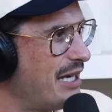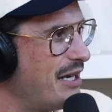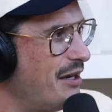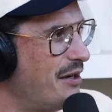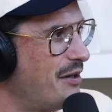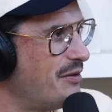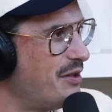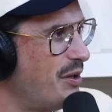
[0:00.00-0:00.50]
like
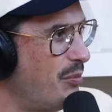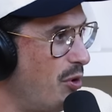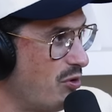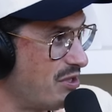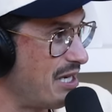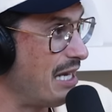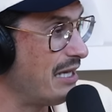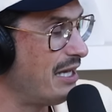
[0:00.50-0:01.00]
a, uh, they're
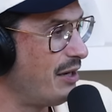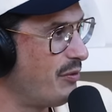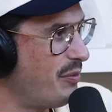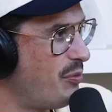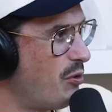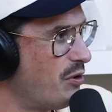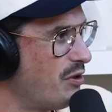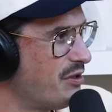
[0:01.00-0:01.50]
both sideline
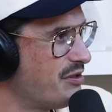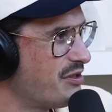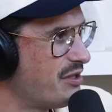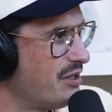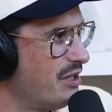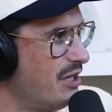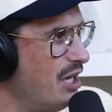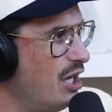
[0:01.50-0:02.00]

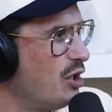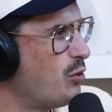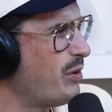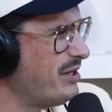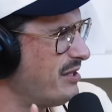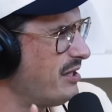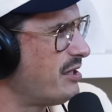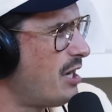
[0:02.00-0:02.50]
reporters.
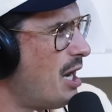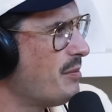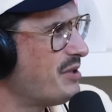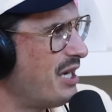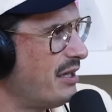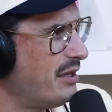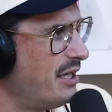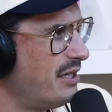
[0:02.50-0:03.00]
Charissa
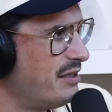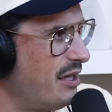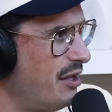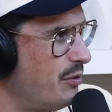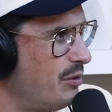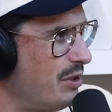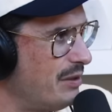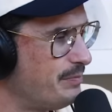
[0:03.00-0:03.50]
Thompson, I think, is
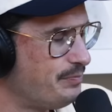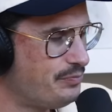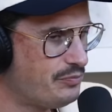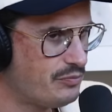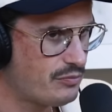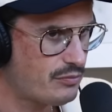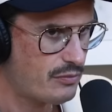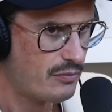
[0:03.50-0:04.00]
the other one
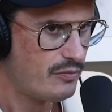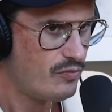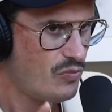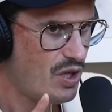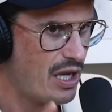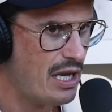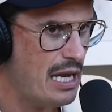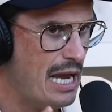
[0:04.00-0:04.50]

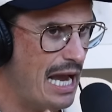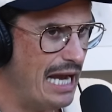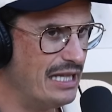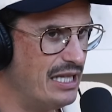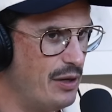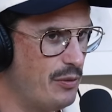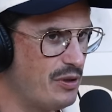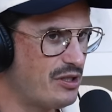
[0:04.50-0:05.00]

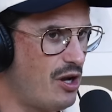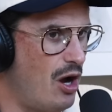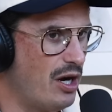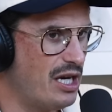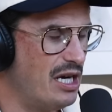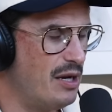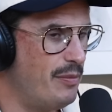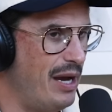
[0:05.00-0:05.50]
and they were
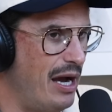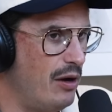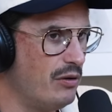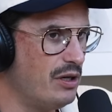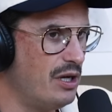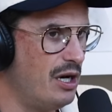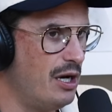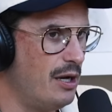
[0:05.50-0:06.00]
talking
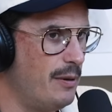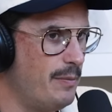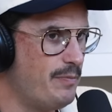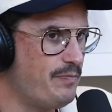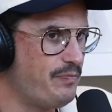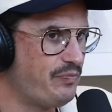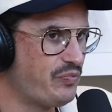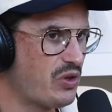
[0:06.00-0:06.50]
about
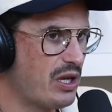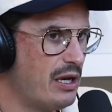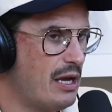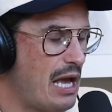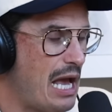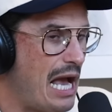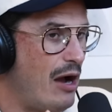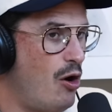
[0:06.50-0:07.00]
um,
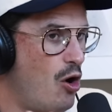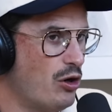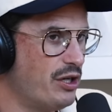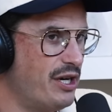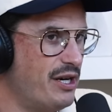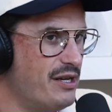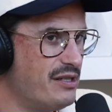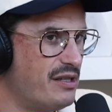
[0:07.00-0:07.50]
how
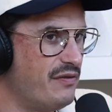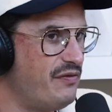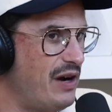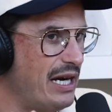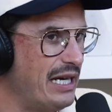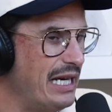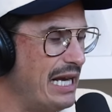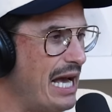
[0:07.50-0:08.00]
hard it is to find